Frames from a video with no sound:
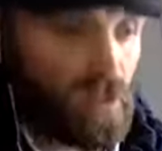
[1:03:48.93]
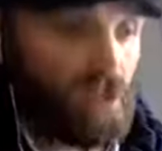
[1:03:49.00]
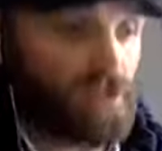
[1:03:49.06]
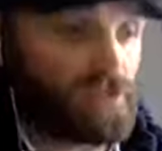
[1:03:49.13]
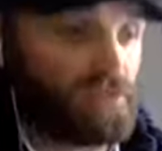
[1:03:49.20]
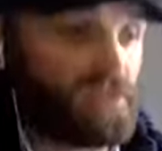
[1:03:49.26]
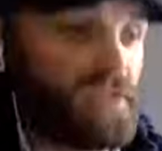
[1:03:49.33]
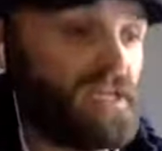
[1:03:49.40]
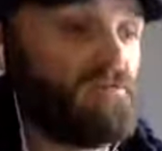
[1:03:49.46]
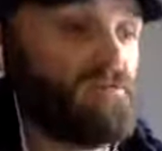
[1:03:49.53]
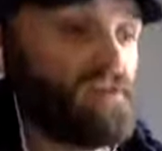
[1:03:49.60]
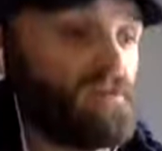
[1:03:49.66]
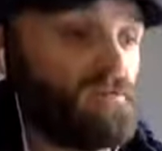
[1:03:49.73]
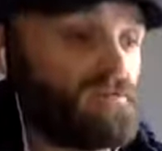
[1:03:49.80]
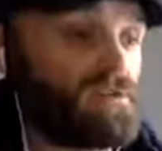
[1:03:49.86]
to believe
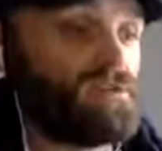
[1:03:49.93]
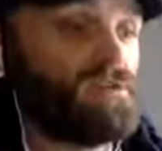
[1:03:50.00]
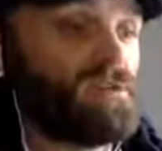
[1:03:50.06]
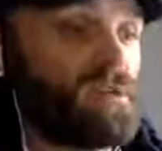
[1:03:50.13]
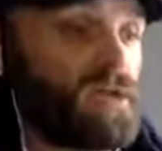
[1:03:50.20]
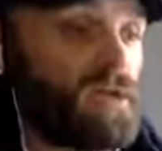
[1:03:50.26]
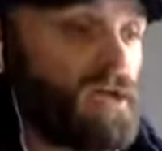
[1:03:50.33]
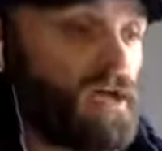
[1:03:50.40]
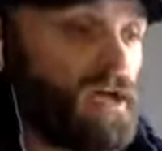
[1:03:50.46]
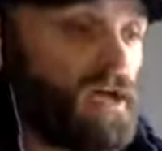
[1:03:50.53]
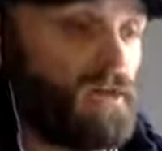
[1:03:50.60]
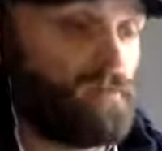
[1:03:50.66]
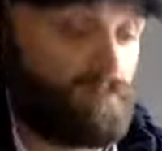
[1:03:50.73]
that he was uh,